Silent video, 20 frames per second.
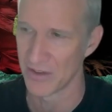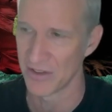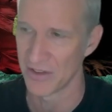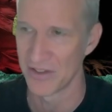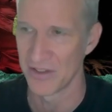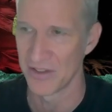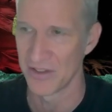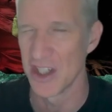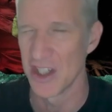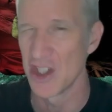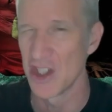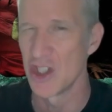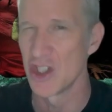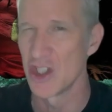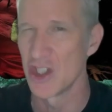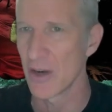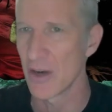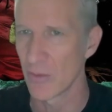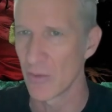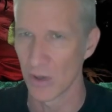the
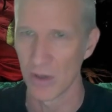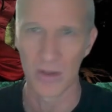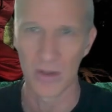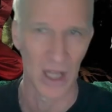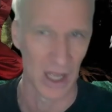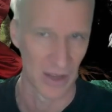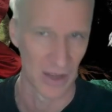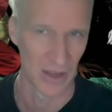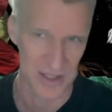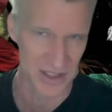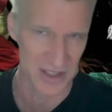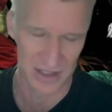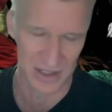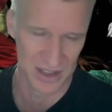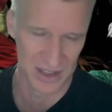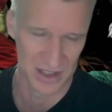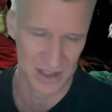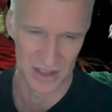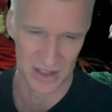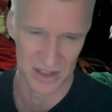general, obviously, this
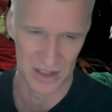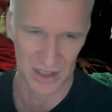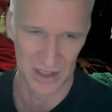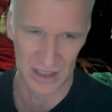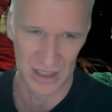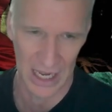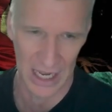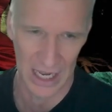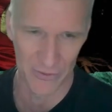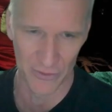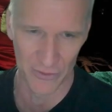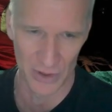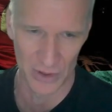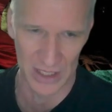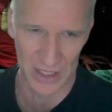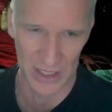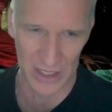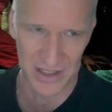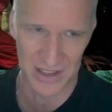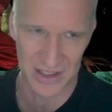isn't in every
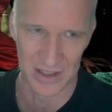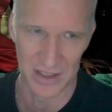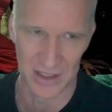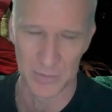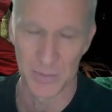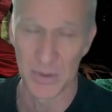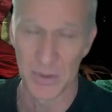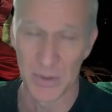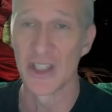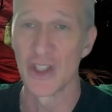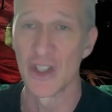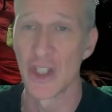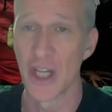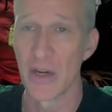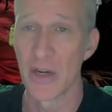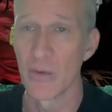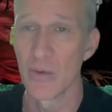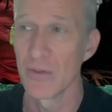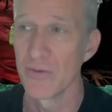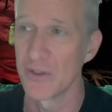instance, but the
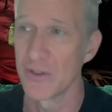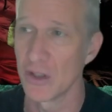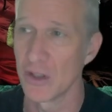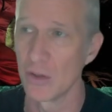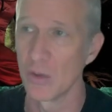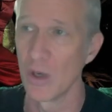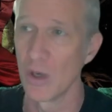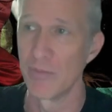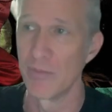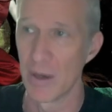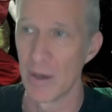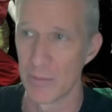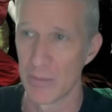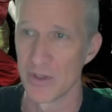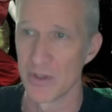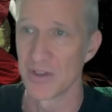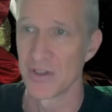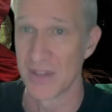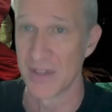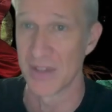general view of members
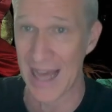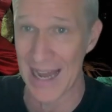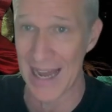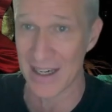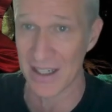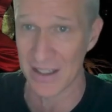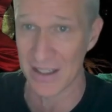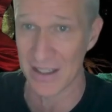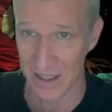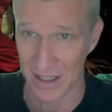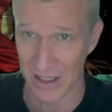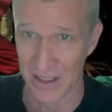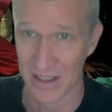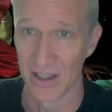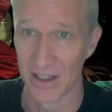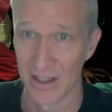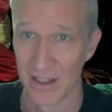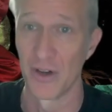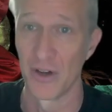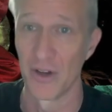of that clan,
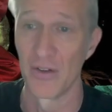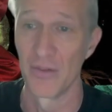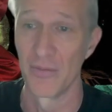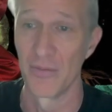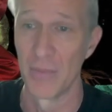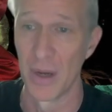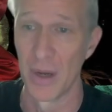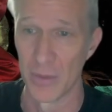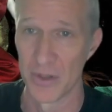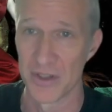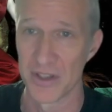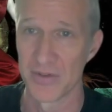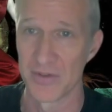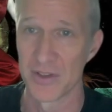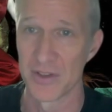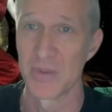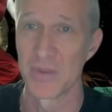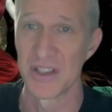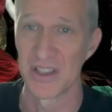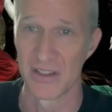of members of
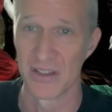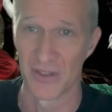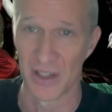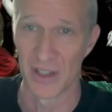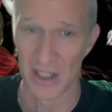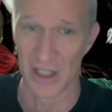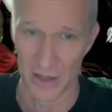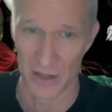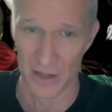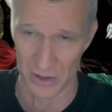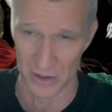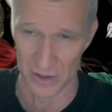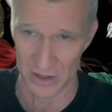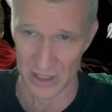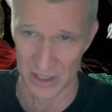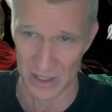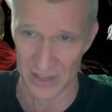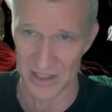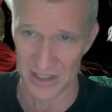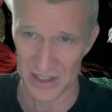specific other
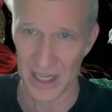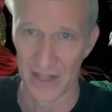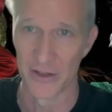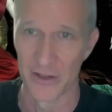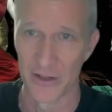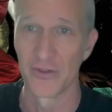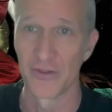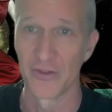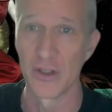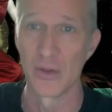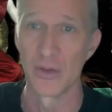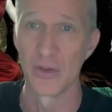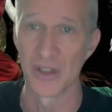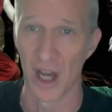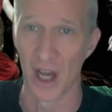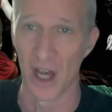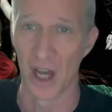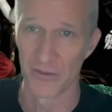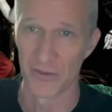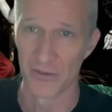clans, and their views
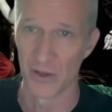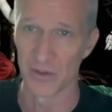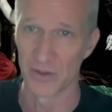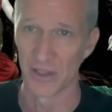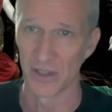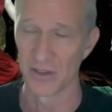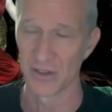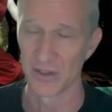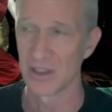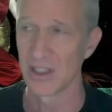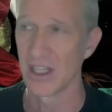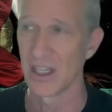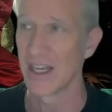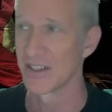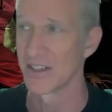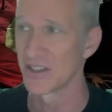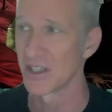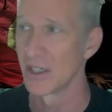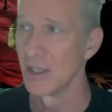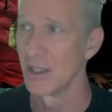of those other
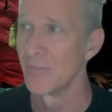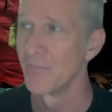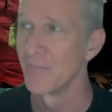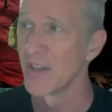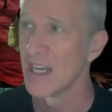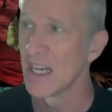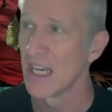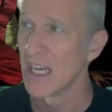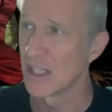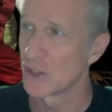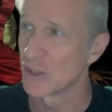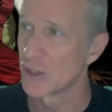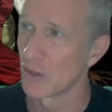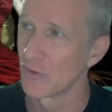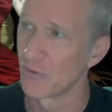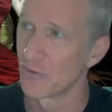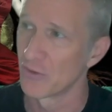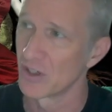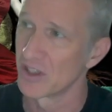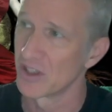clans. And so,
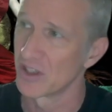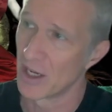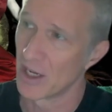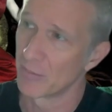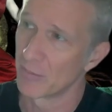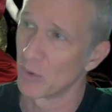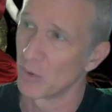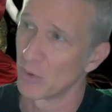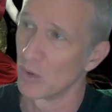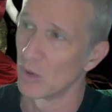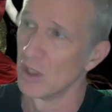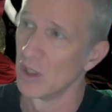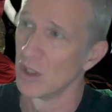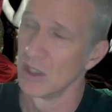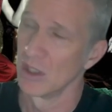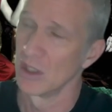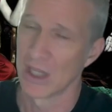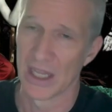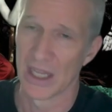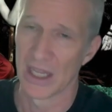for example,
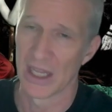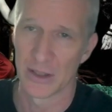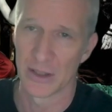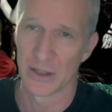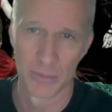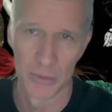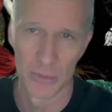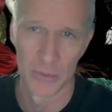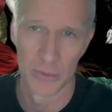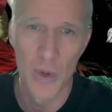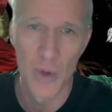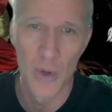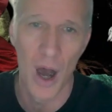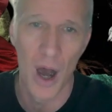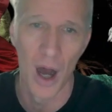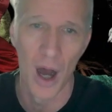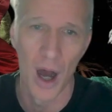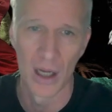like the Bruja,